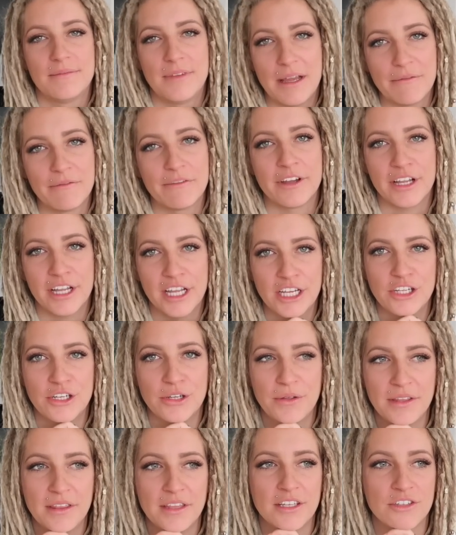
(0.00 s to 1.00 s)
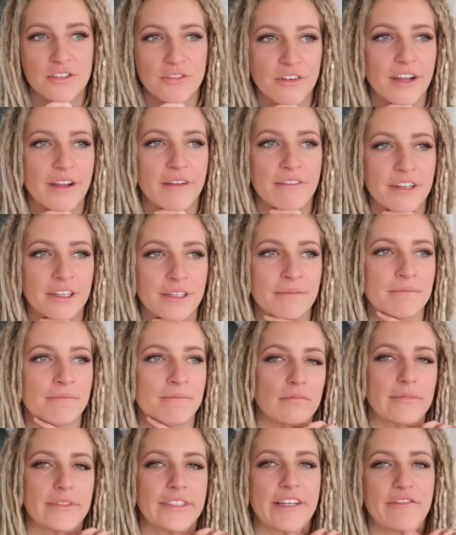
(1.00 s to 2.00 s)
I'm fucking doing this forever,
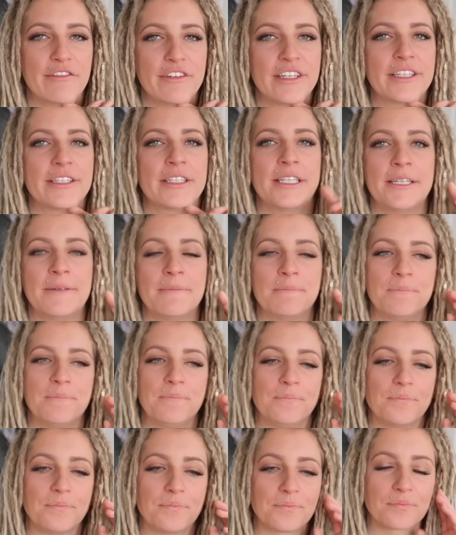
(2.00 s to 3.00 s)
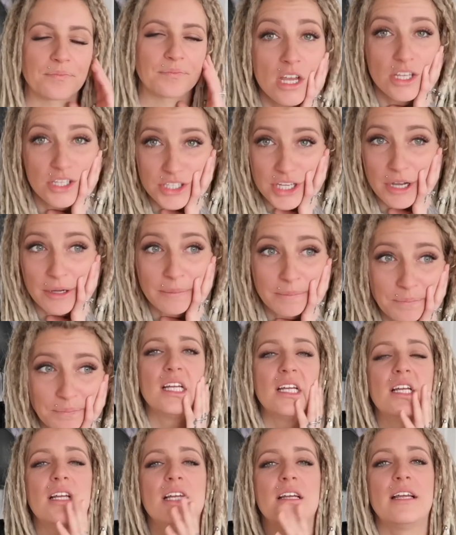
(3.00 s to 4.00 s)
definitely. So
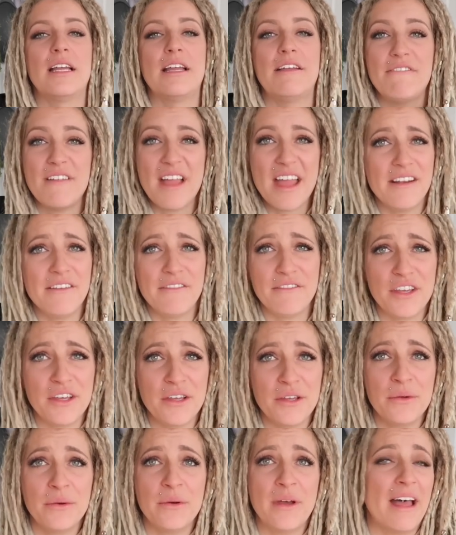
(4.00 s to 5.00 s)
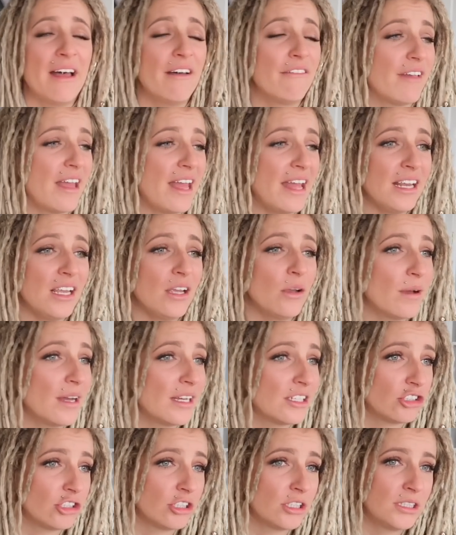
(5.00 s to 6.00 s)
if any of you have any
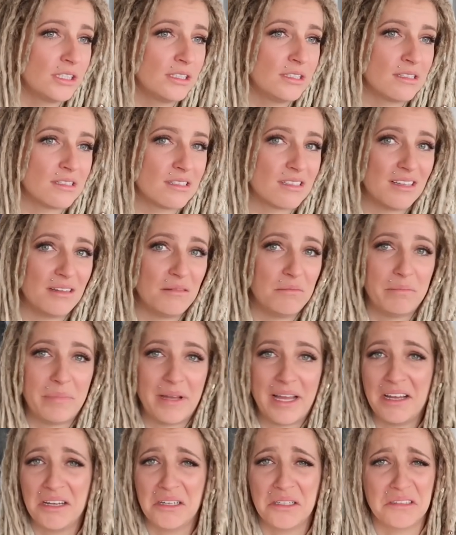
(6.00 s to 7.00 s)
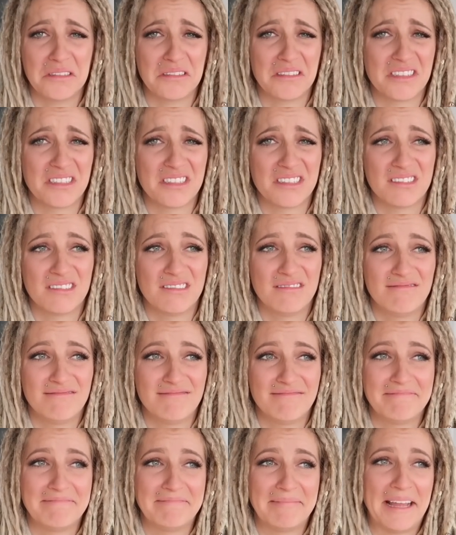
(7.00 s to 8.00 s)
questions about
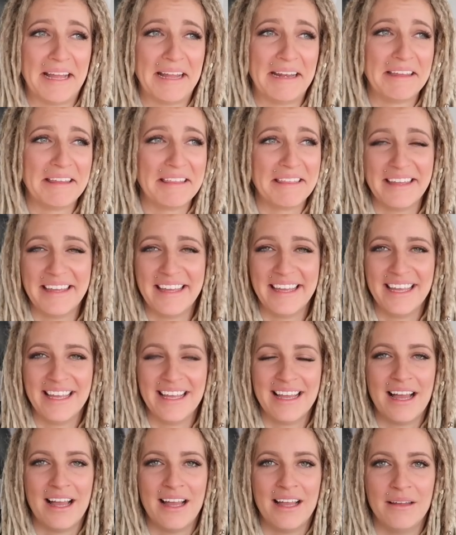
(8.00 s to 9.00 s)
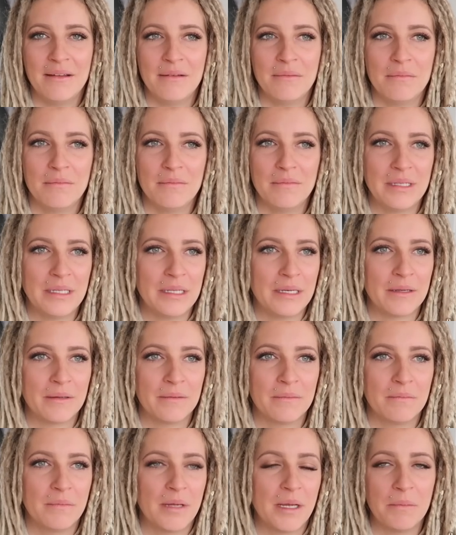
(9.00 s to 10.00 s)
anything, I'm, you
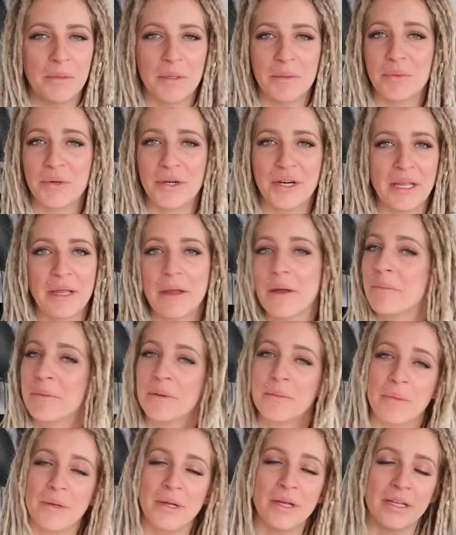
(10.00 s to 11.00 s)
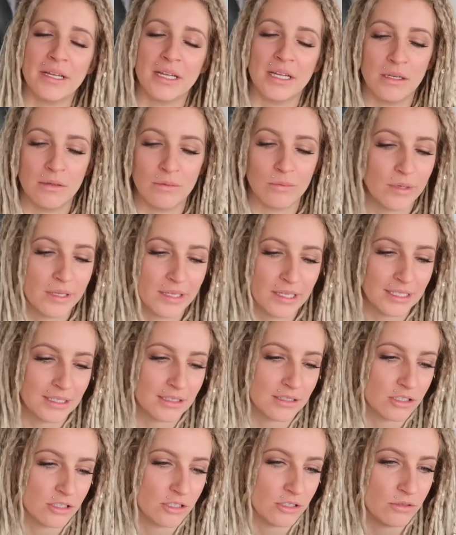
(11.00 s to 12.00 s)
know, I'm a pretty open book and
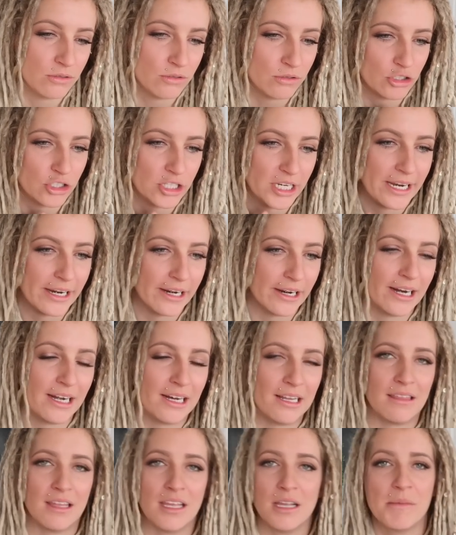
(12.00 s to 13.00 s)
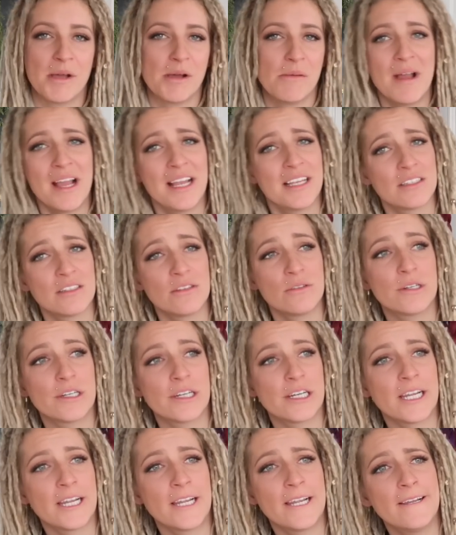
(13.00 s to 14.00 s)
willing to share anything about my
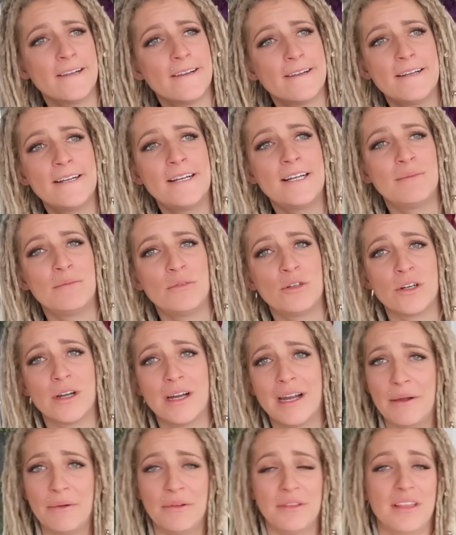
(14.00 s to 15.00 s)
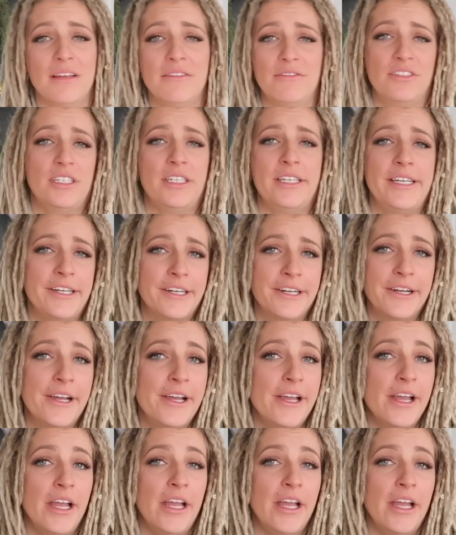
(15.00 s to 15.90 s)
story, um, or I would love to hear